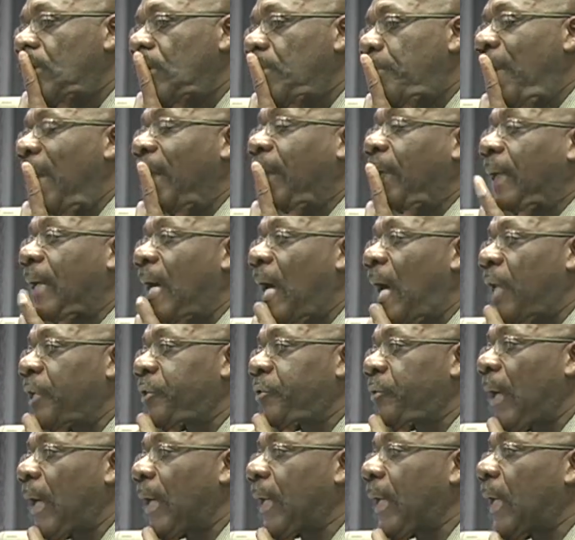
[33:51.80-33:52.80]
Make a
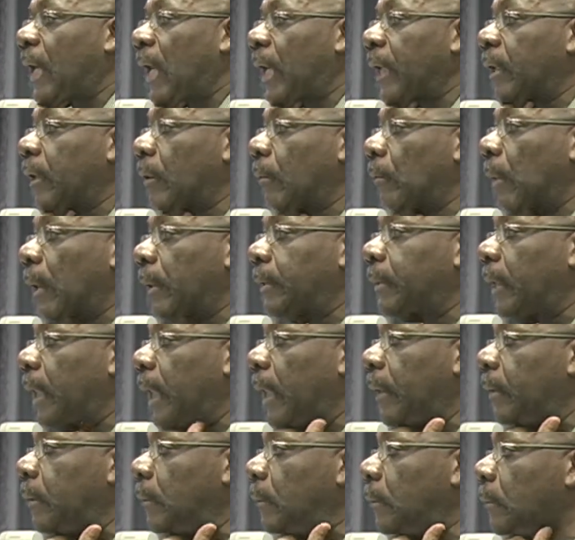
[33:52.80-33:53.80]
contract on how you can work
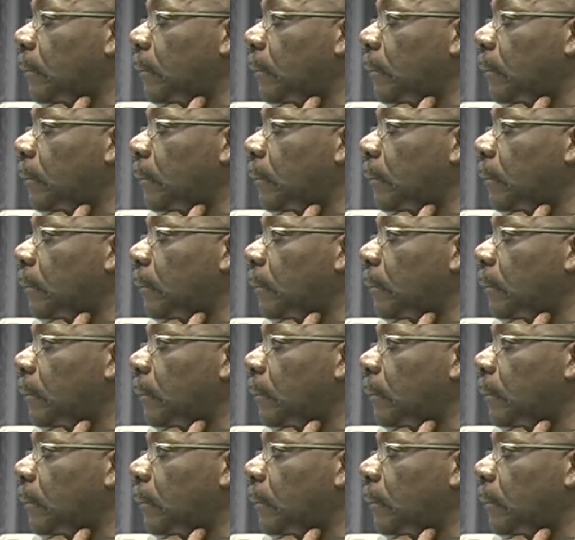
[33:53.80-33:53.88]
together.